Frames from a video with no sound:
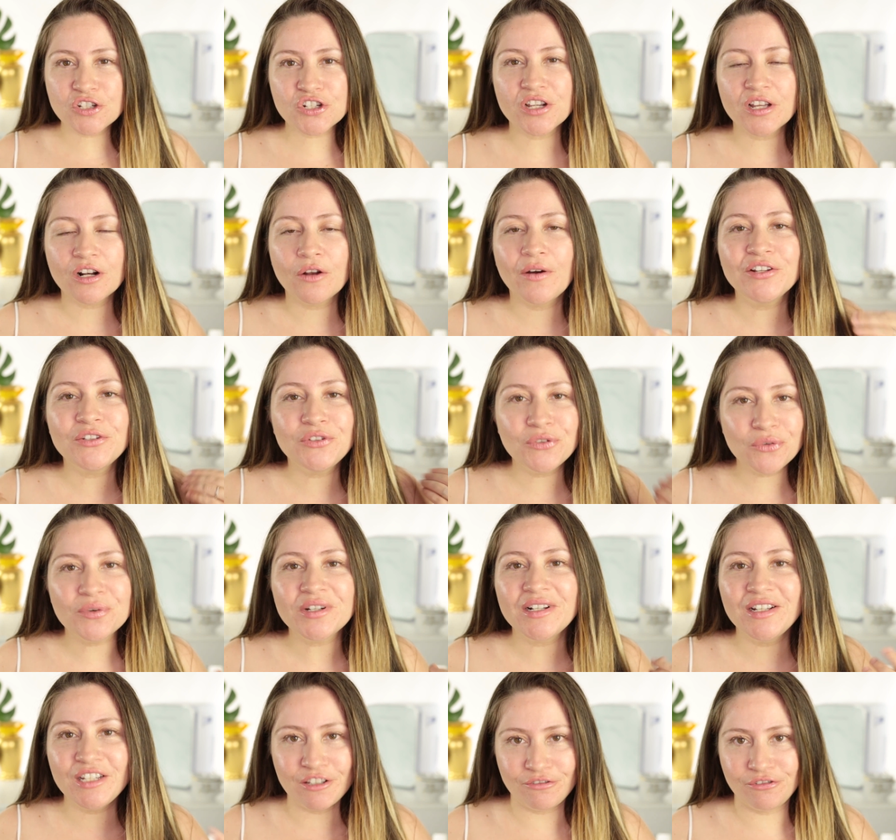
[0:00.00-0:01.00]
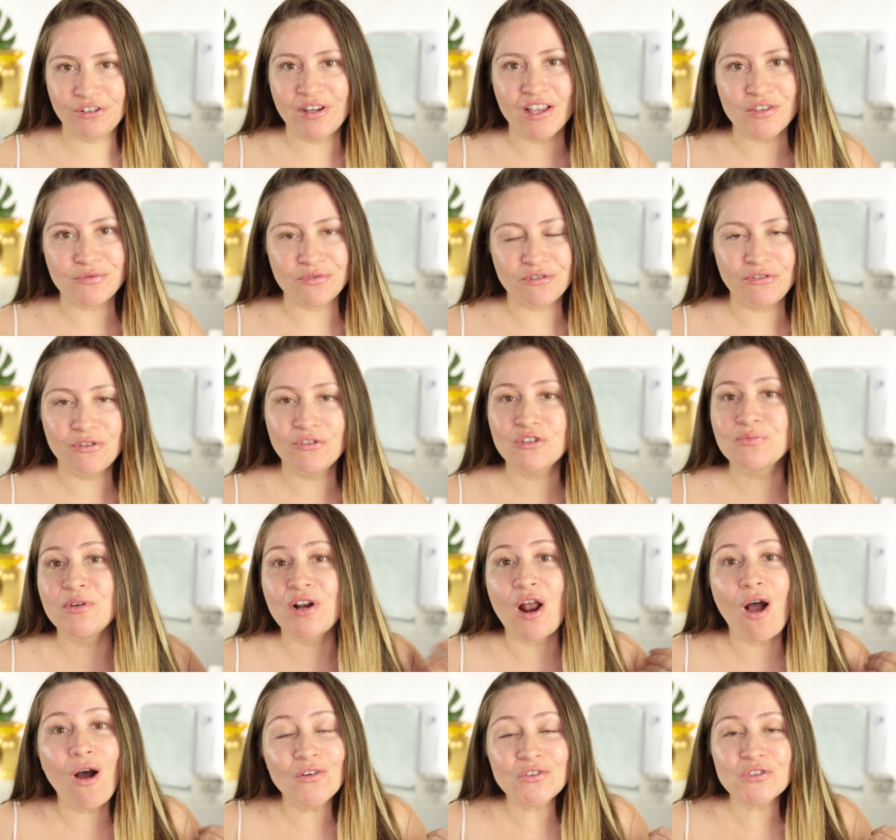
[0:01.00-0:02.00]
channel I do want to give you guys reviews,
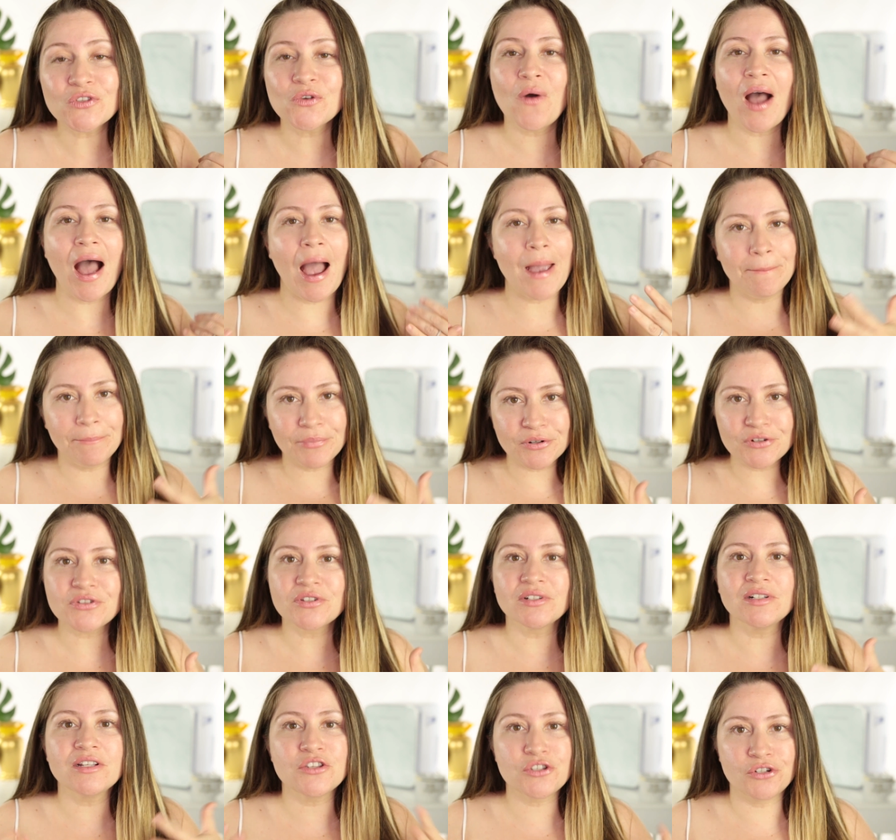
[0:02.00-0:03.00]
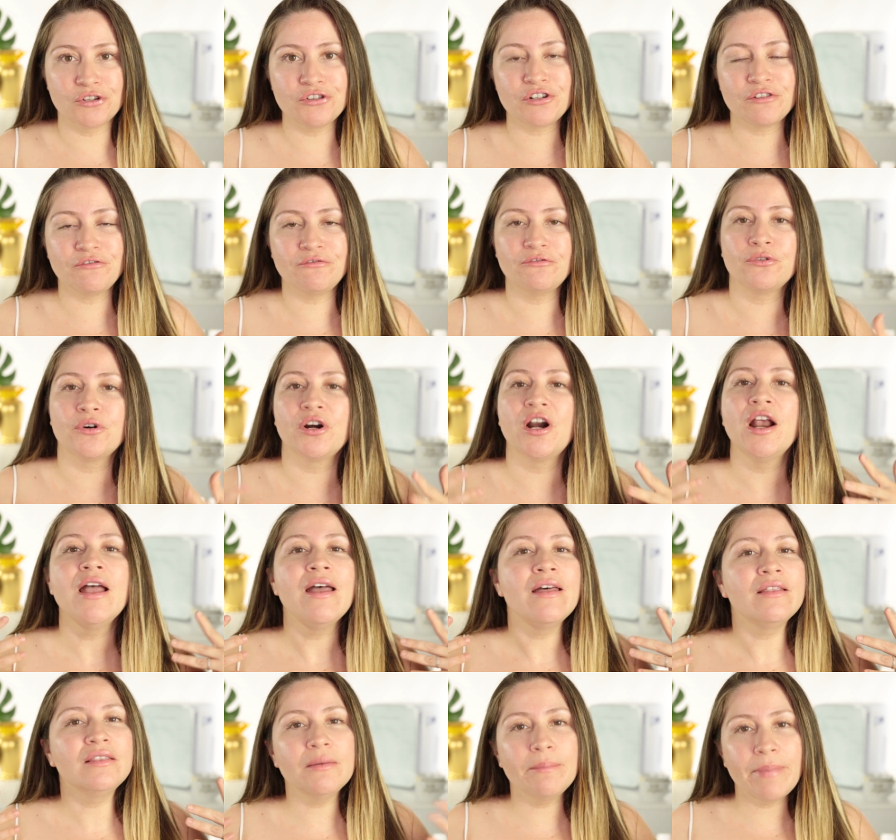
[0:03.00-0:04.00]
but also I'm personally searching for
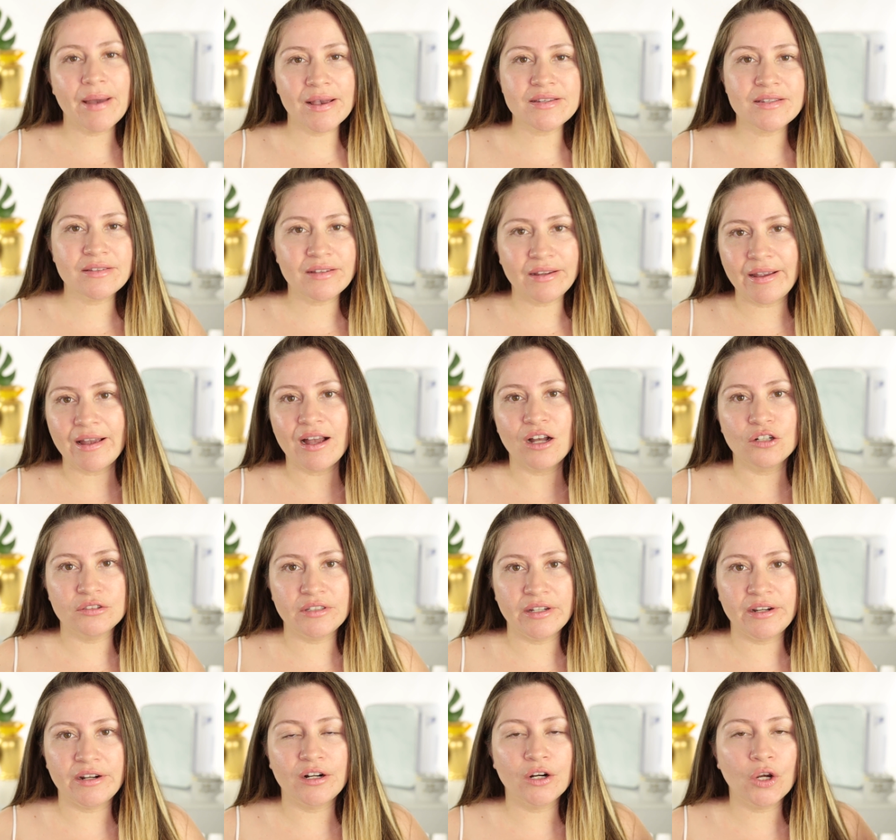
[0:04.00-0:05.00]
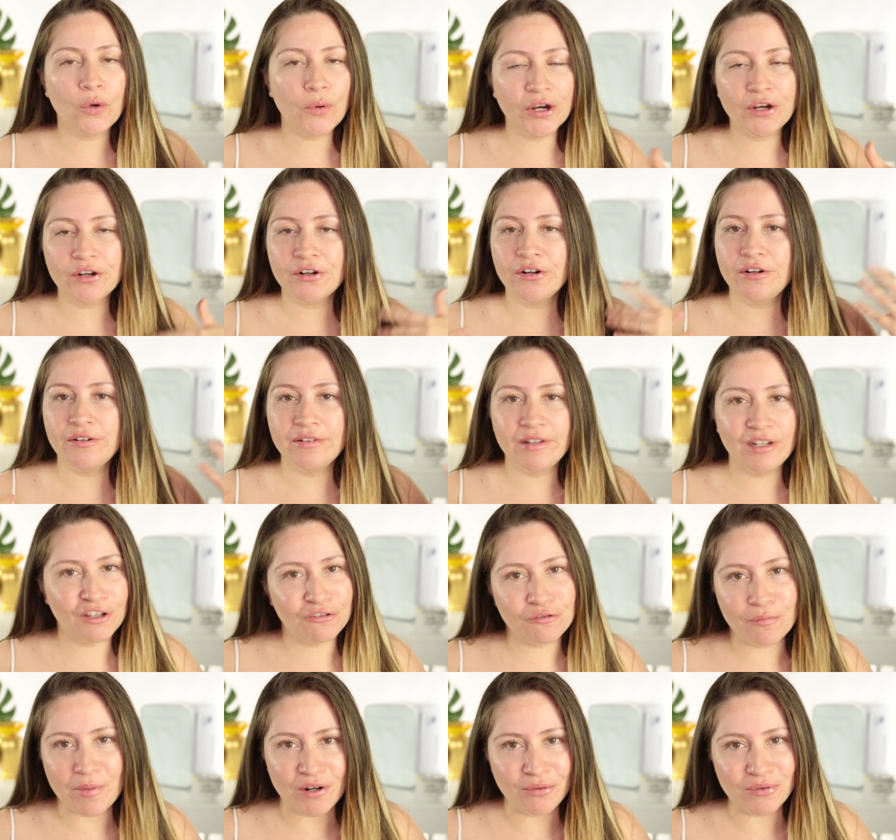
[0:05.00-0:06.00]
the best thing out there, quicker, they
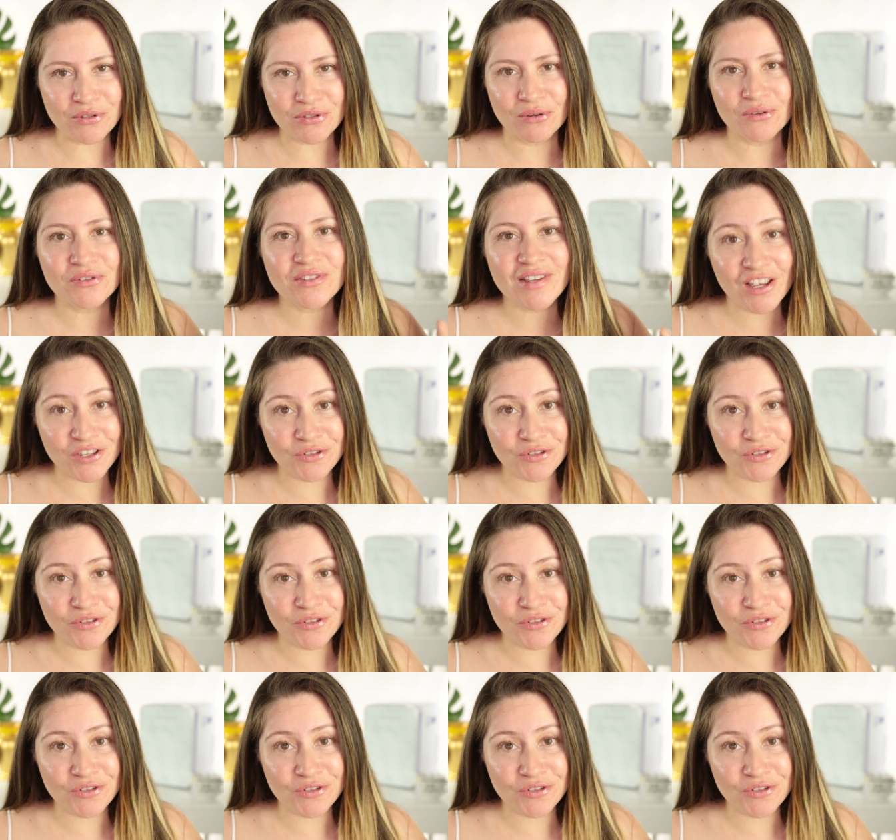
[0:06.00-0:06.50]
give you better results.